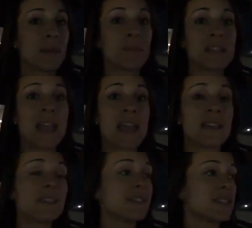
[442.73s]
up
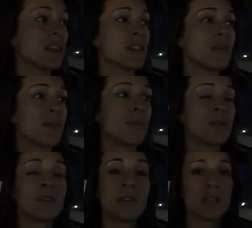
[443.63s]
days in
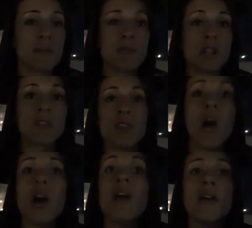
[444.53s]
the middle of it all.